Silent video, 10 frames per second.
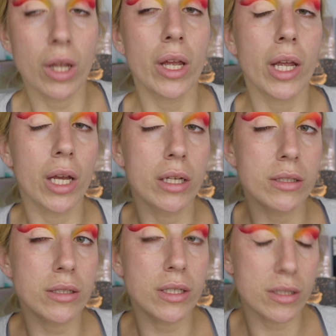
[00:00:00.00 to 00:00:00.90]

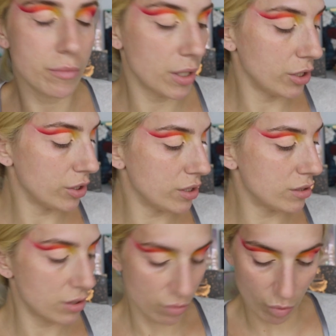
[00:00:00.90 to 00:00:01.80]
And since my crease
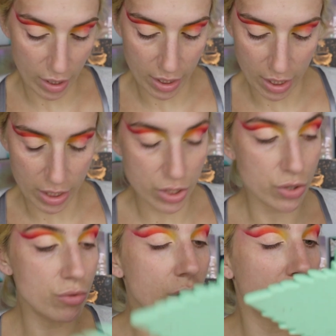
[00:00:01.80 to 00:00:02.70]
is wet, I
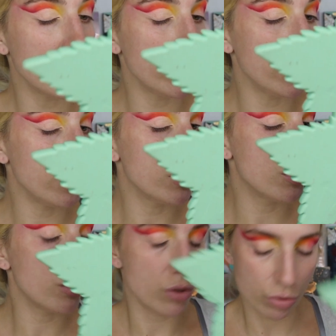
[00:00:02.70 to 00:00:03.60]
do not need
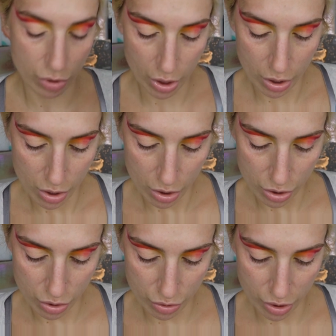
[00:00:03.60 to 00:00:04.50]
to
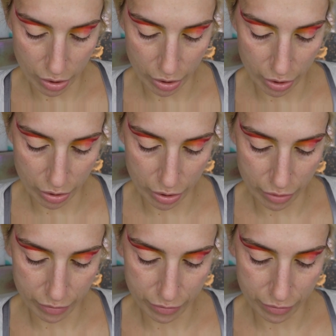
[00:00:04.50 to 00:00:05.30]
use a glitter glue.